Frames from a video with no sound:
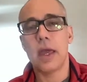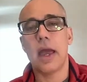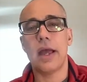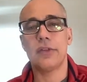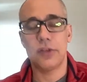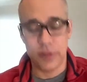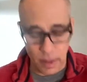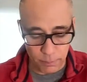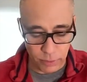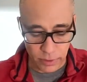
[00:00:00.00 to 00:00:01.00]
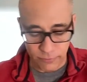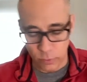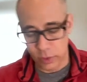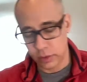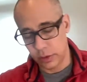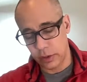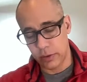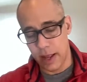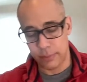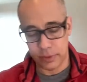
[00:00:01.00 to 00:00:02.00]
as a template for
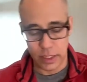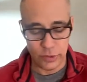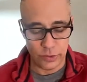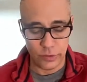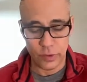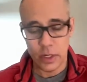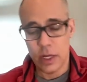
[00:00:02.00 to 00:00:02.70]
clinical applications.